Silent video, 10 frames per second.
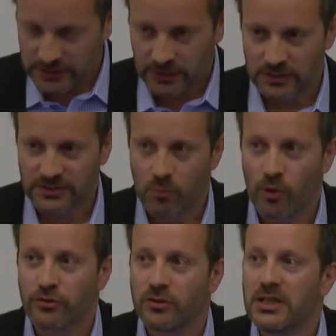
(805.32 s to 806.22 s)

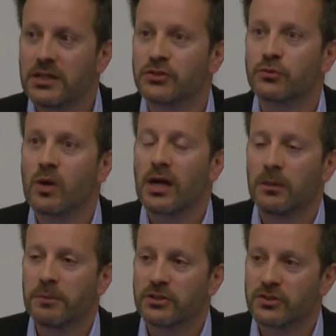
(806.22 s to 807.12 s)
somewhat unique as well
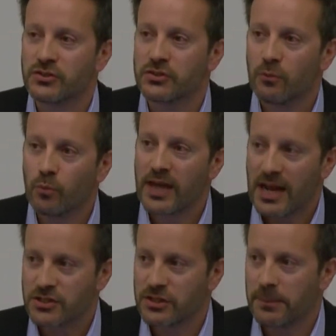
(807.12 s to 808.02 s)
because we
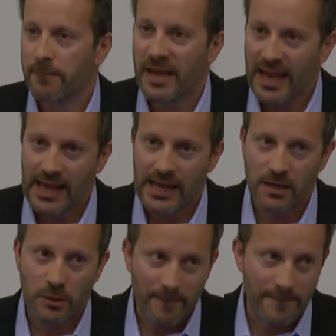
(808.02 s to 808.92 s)
actually
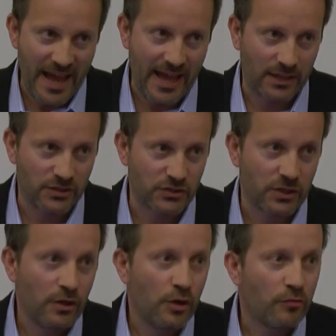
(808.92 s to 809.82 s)
pay banks
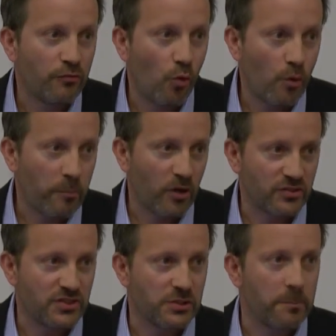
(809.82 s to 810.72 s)
for
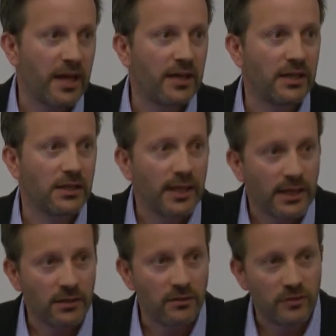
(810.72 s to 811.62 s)
participating
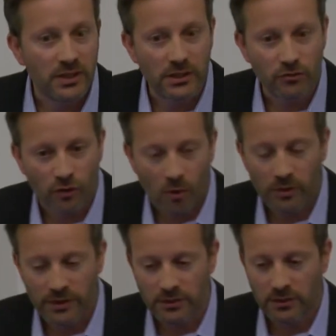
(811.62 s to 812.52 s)
in the
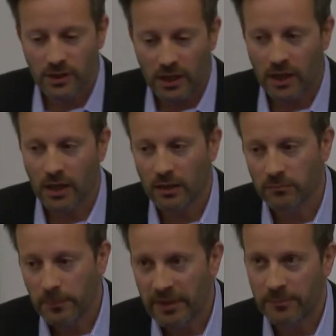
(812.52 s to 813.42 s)
token
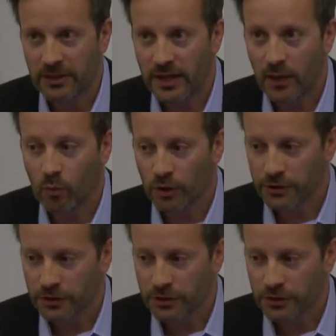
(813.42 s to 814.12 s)
payment network.